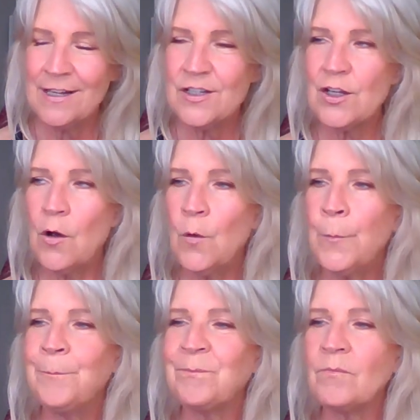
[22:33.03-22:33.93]

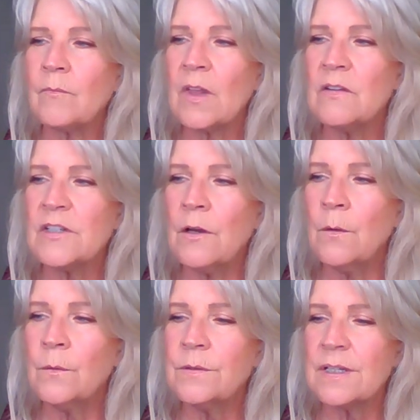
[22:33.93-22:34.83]
So,
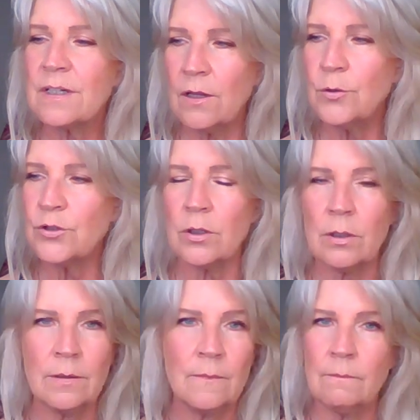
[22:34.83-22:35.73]
so
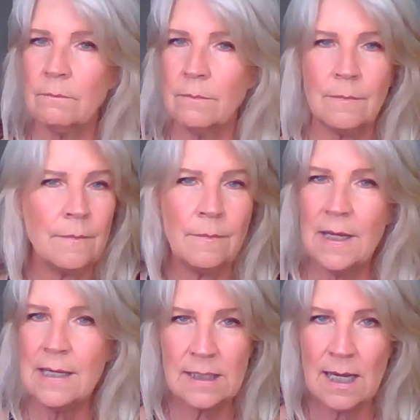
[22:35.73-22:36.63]
disclosure
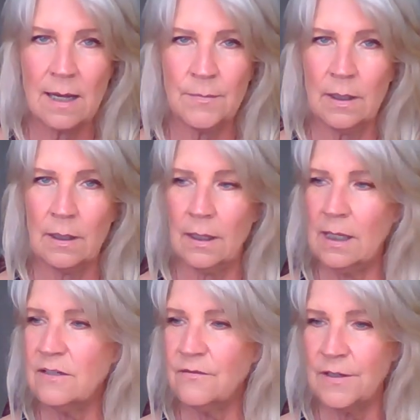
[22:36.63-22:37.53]
is happening
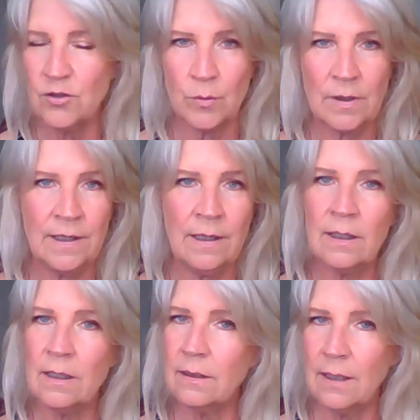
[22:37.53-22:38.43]
individually,
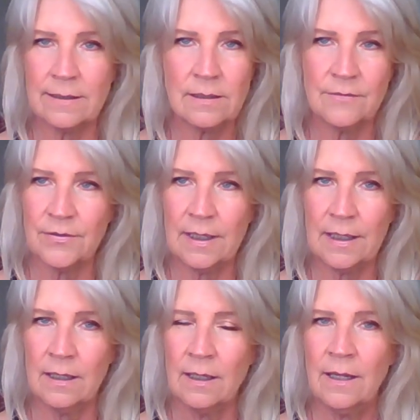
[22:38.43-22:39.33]

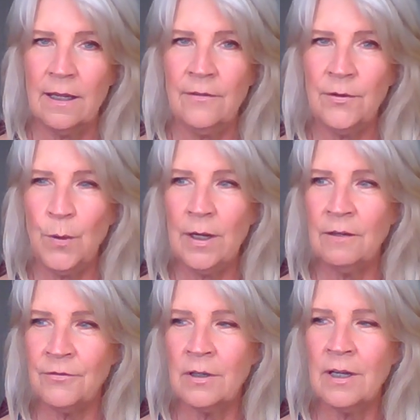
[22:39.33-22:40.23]
collectively. If you're
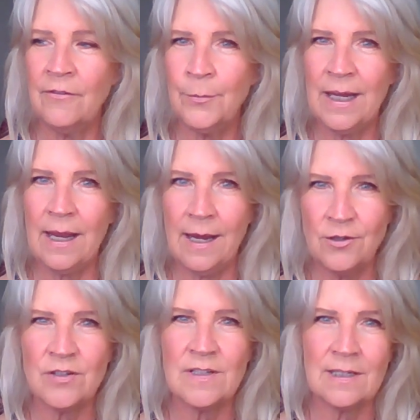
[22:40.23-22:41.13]
waiting for a government
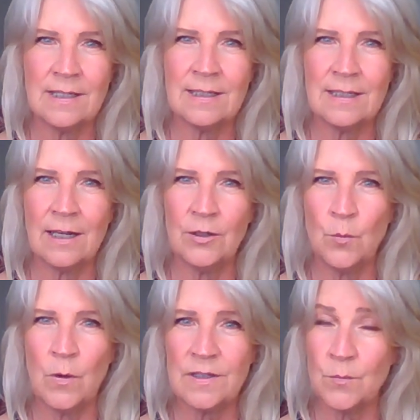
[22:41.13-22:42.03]
agency to tell you
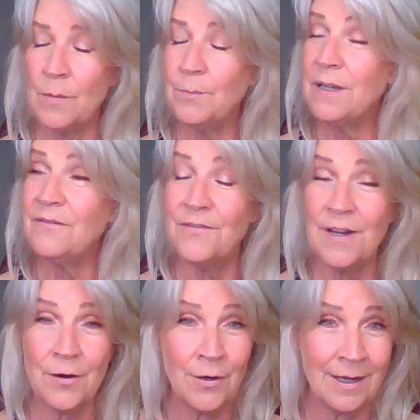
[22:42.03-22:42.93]
what's what, be
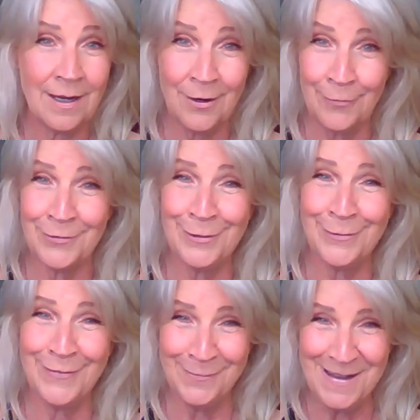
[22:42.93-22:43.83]
very careful
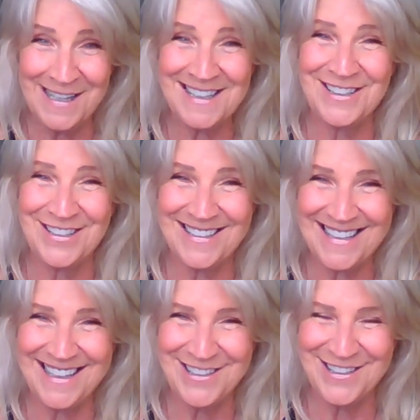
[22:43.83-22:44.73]
of the message
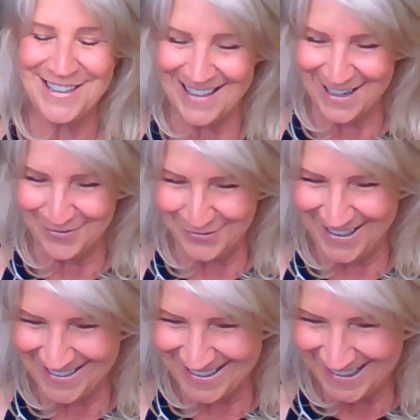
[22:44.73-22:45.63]
attached to that,
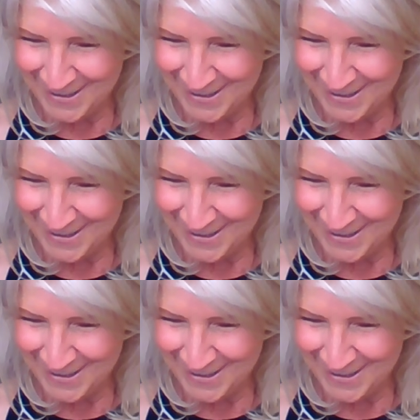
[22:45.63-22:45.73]
right?